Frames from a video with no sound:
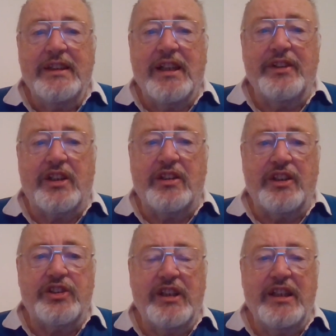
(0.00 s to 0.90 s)
Got the
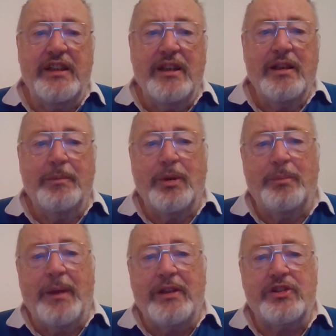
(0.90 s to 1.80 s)
cross in, the ball
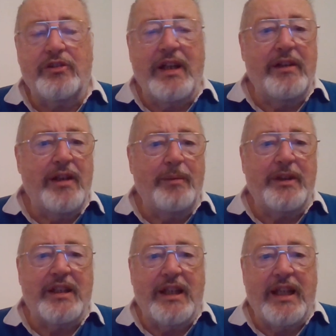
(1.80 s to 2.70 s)
bounced around,
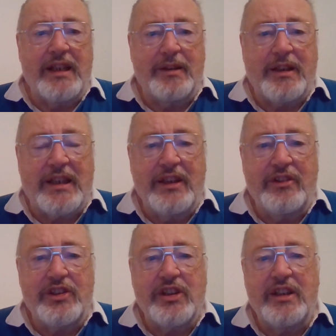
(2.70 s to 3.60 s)
nobody could get a
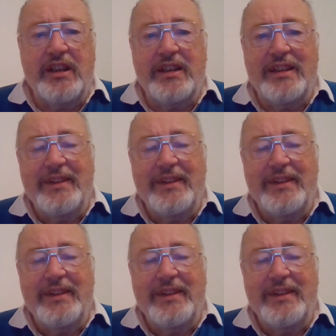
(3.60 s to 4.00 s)
clearance on it.